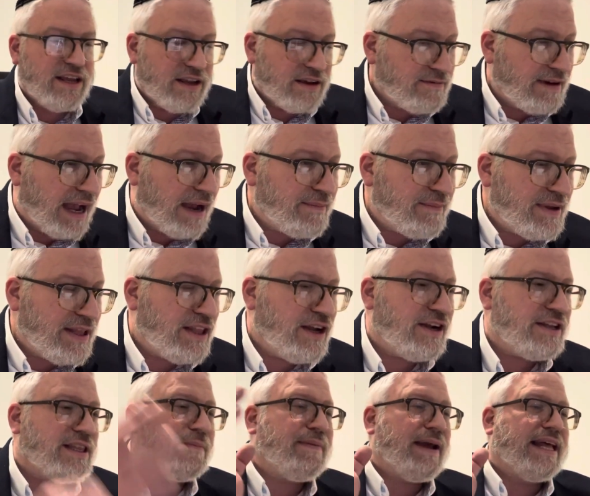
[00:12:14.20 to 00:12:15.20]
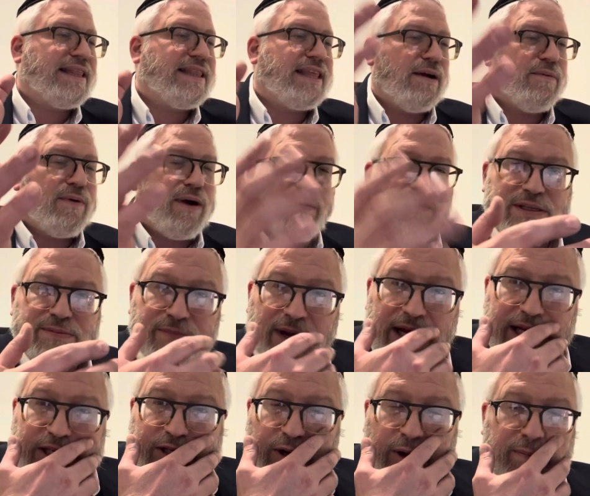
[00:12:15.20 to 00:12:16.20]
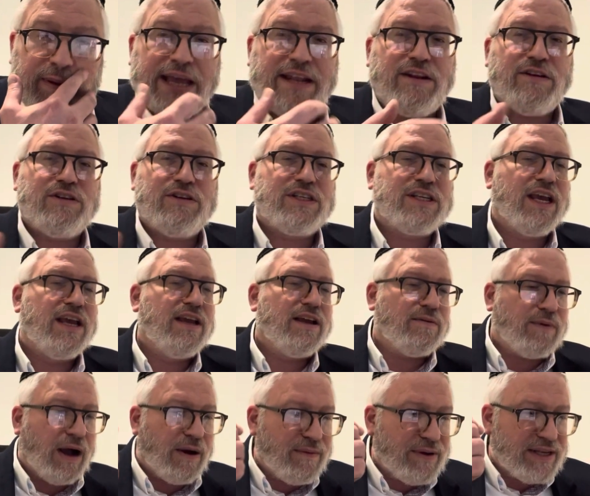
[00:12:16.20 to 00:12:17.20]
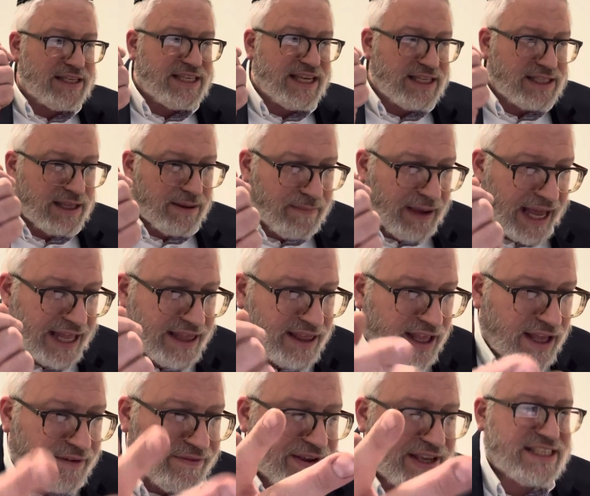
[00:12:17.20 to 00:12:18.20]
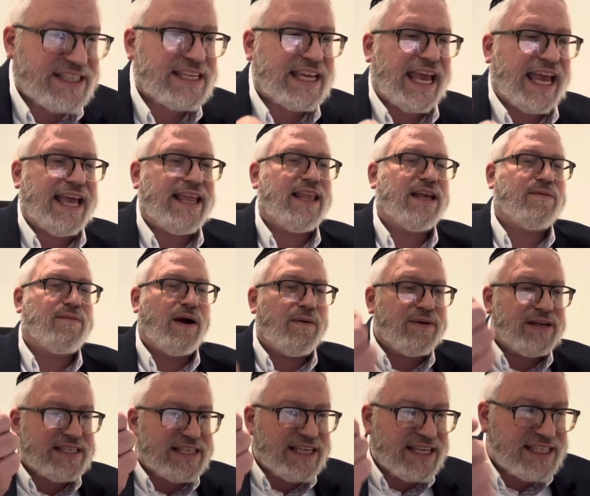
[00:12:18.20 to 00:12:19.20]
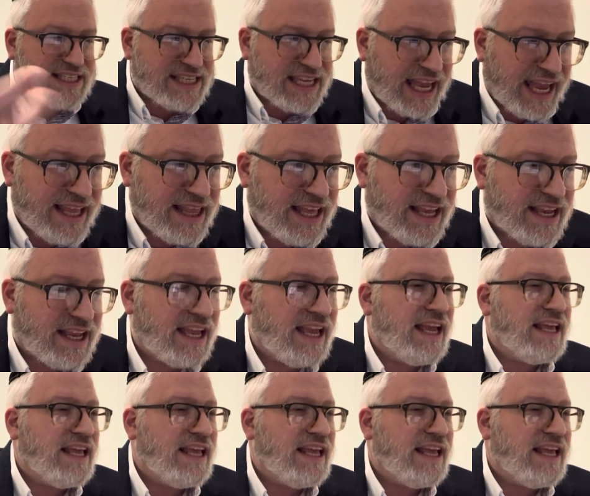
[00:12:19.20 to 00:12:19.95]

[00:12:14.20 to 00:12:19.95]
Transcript: Right, we learned about that. What was Moshe Rabbeinu's what was it the matna of his chelik? What was his chelik?